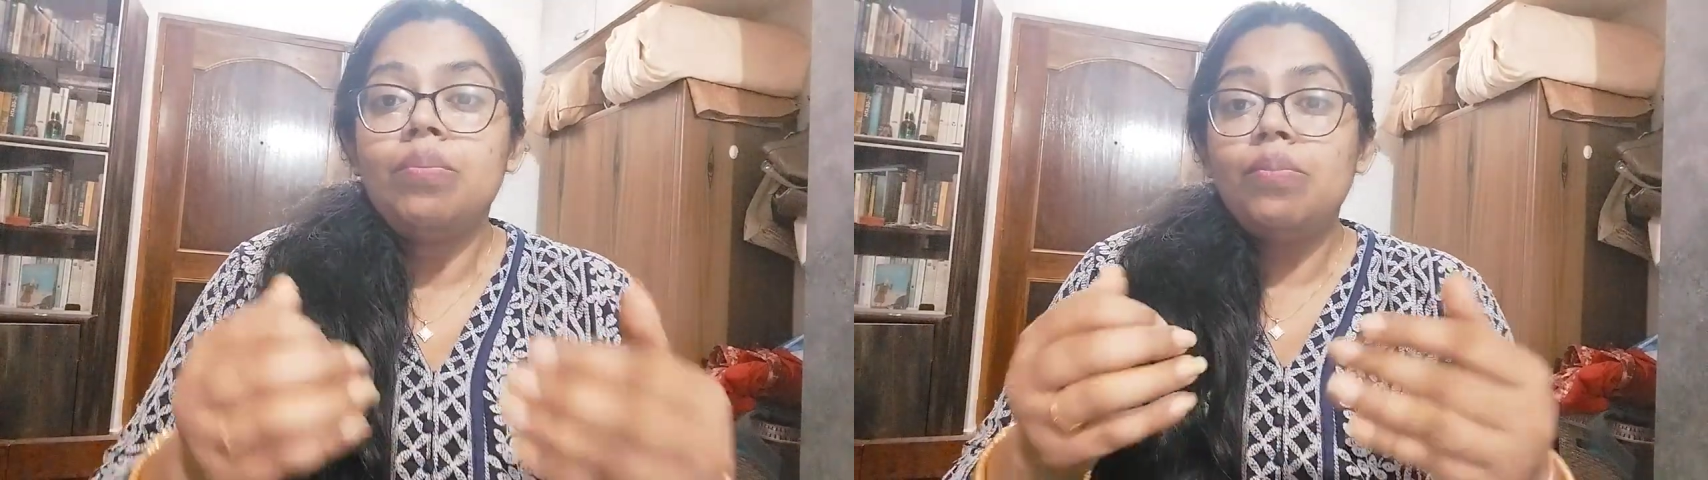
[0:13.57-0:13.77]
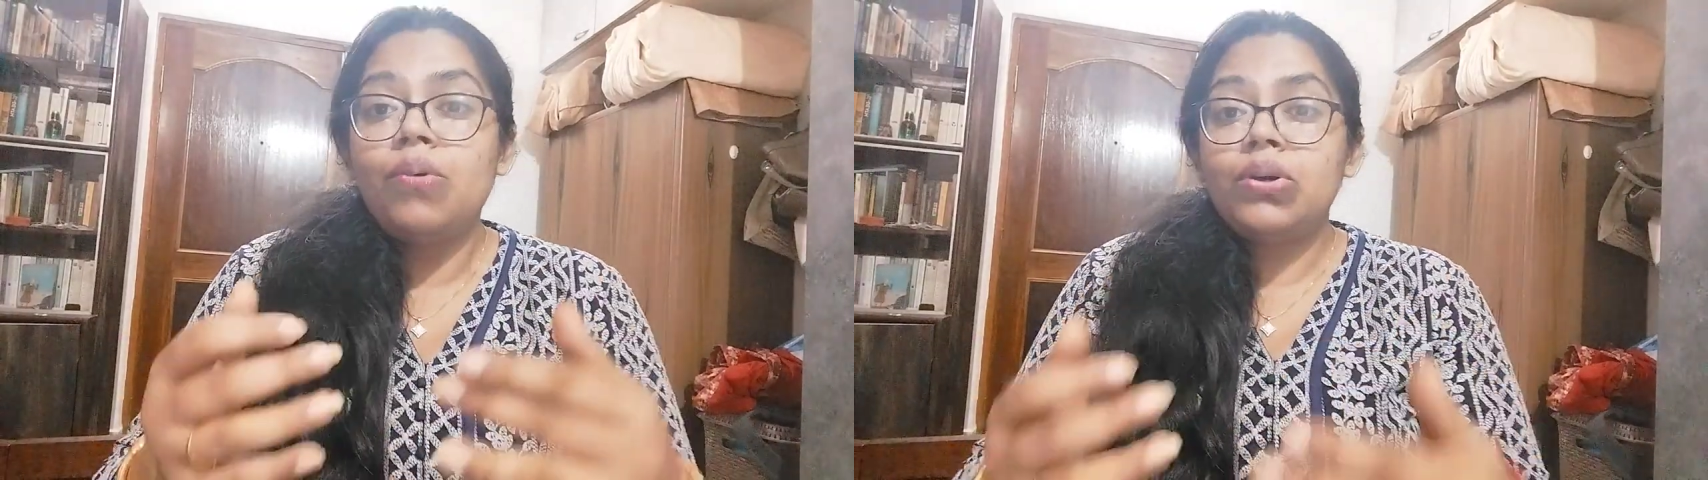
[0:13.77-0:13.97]

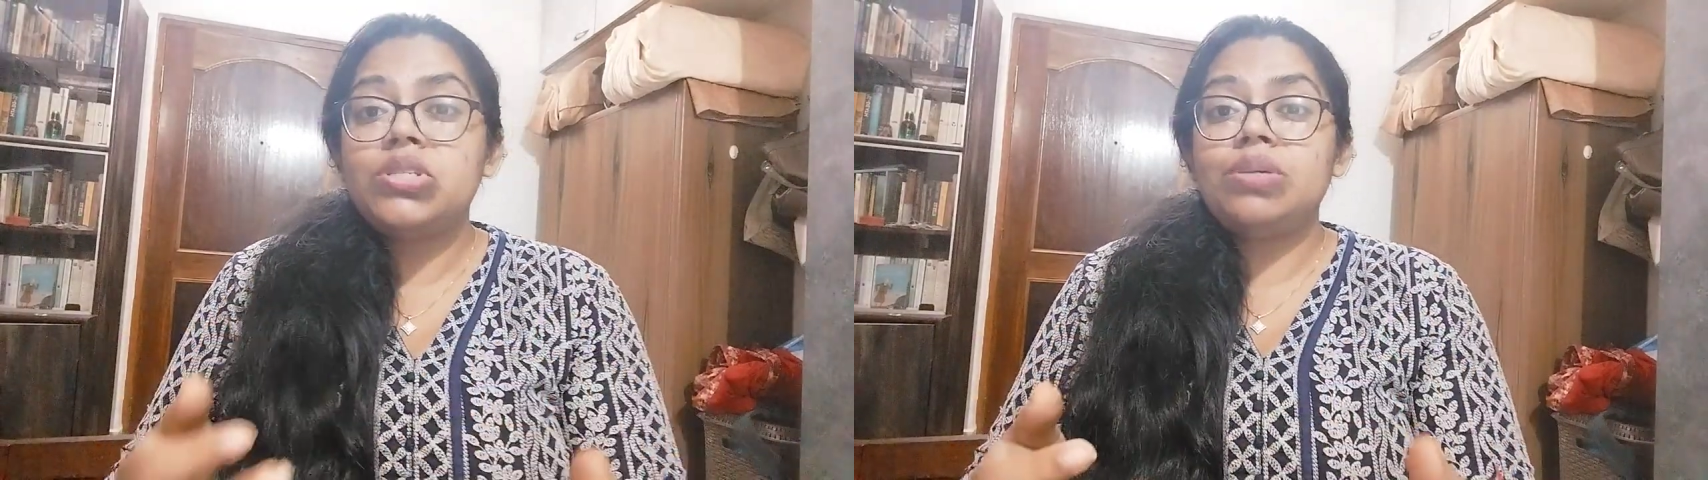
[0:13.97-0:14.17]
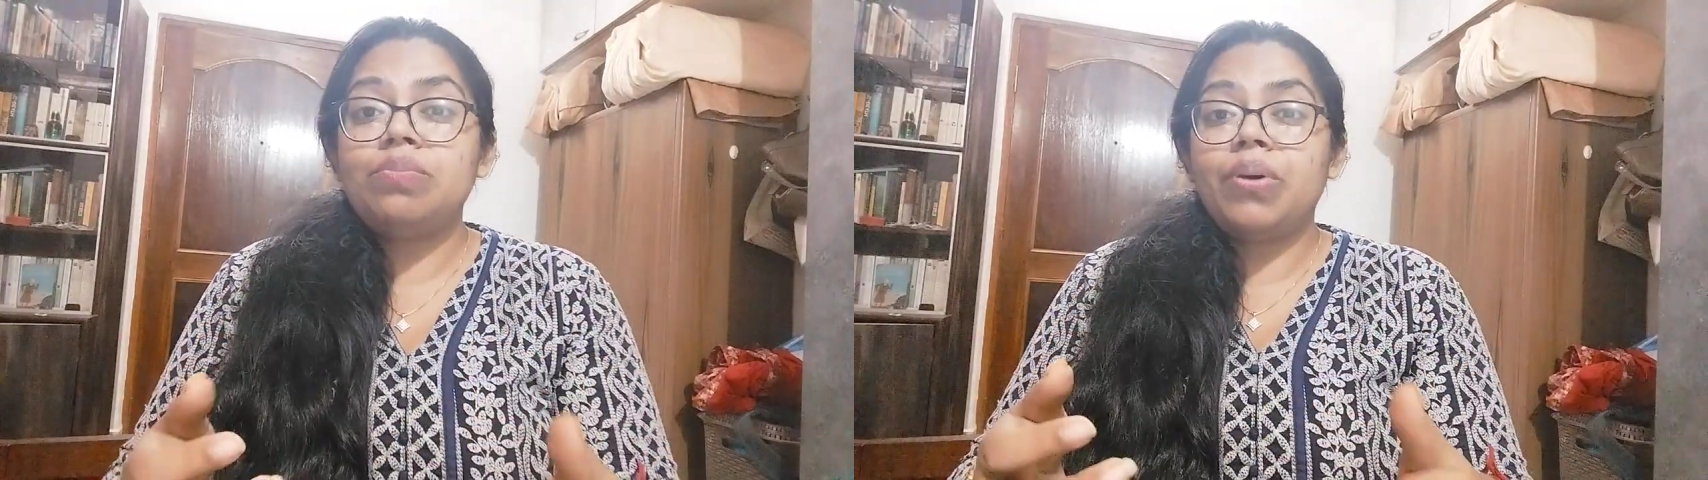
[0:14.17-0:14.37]

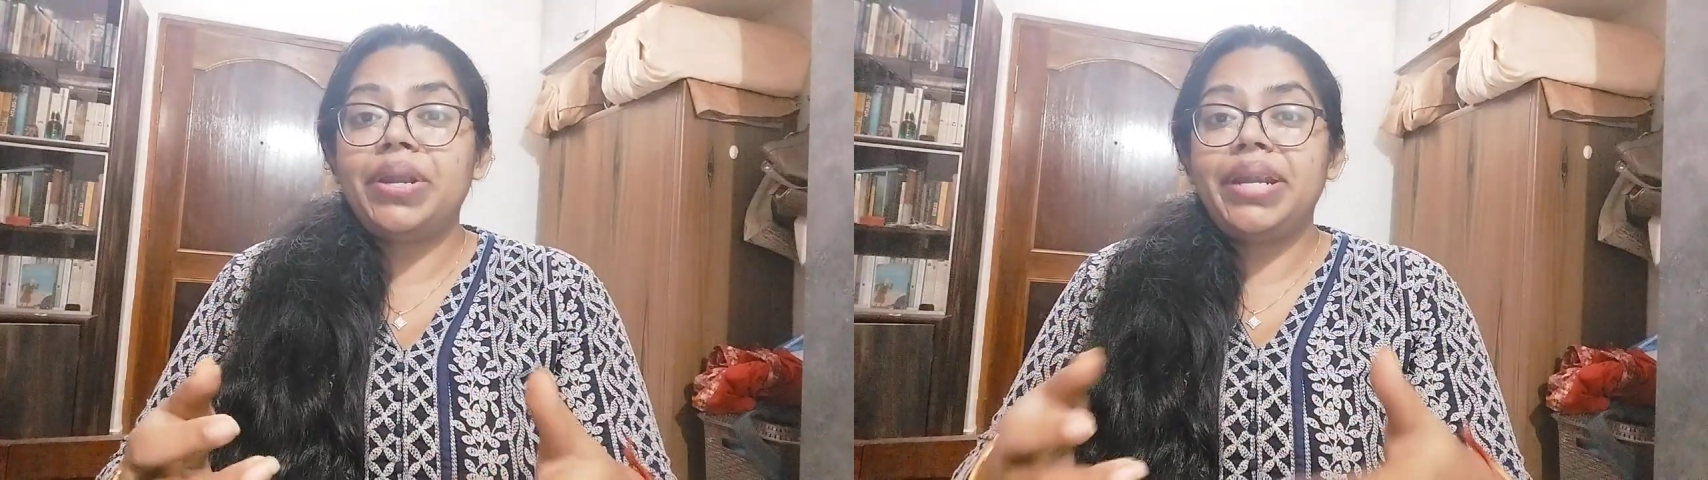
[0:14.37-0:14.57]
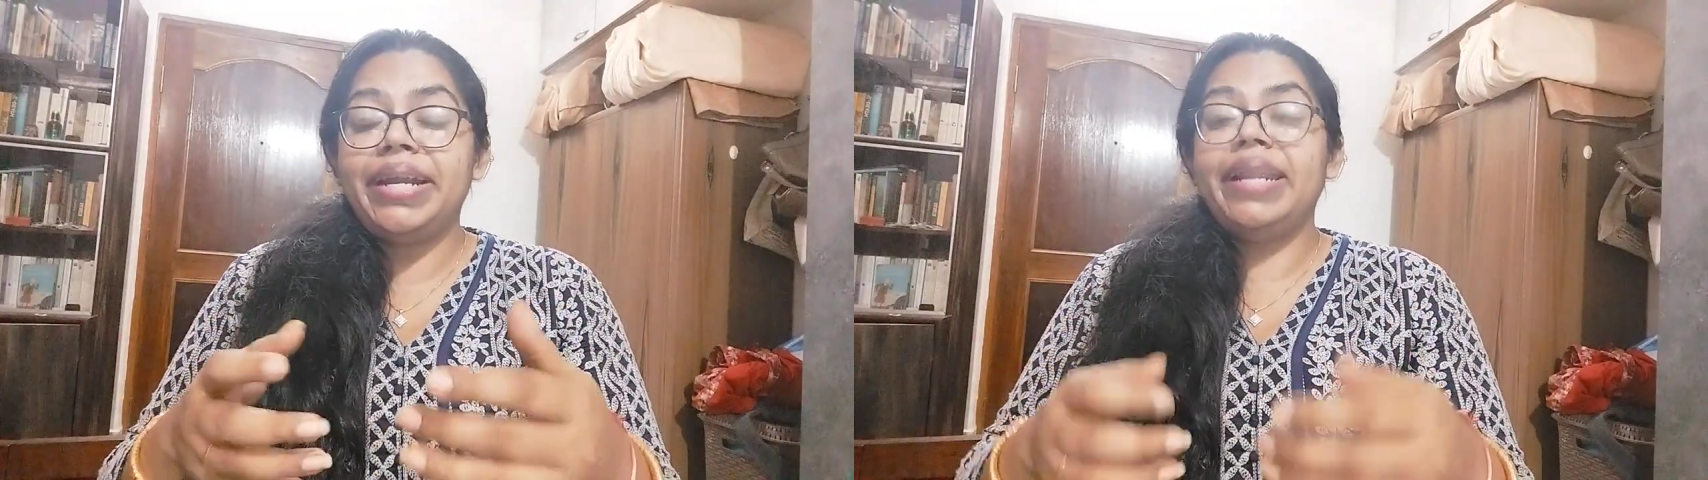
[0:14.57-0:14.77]
Most
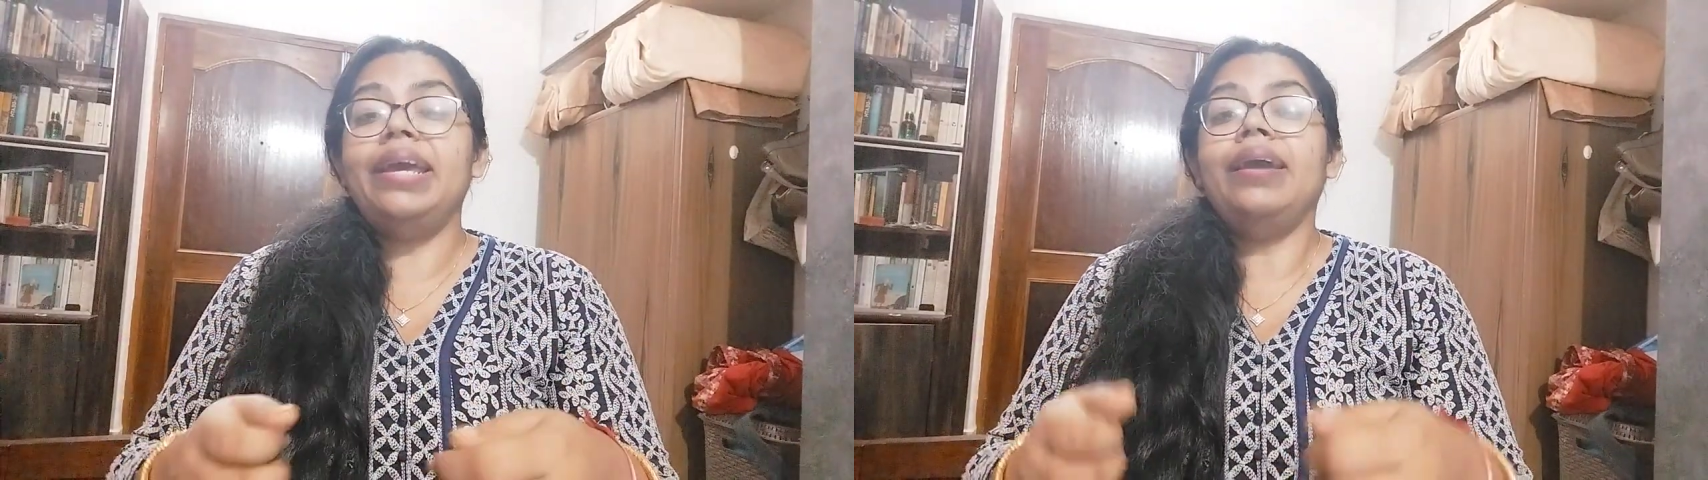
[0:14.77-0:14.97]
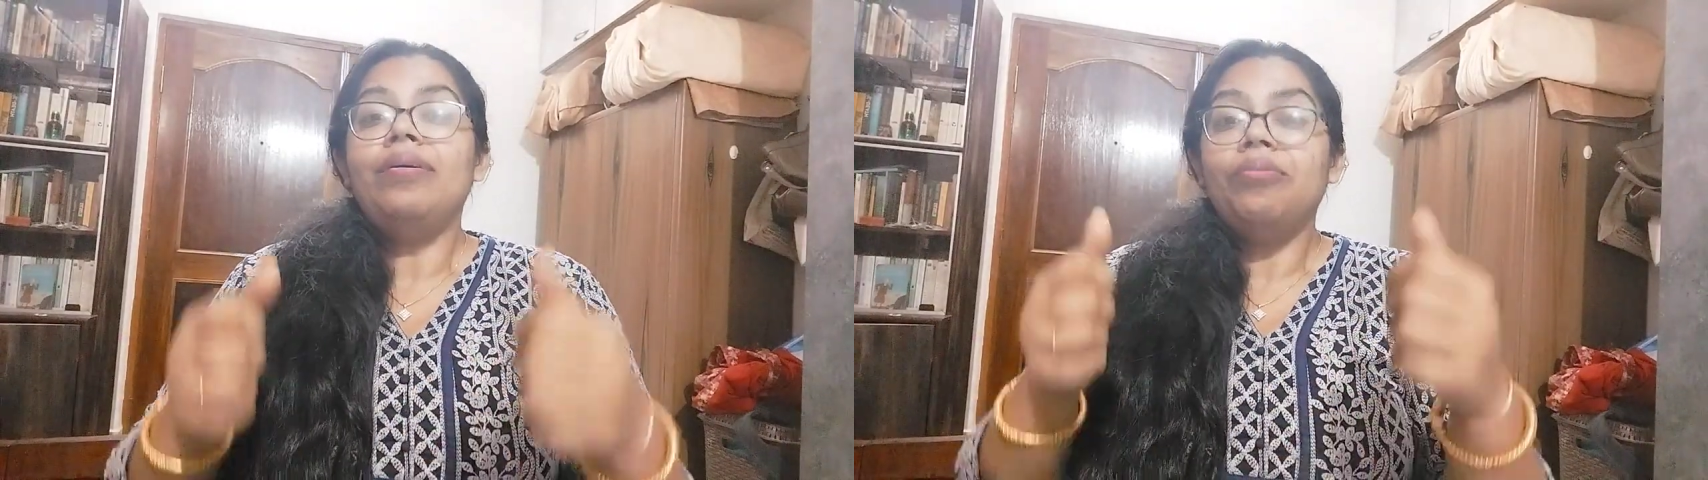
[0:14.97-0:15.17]
importantly,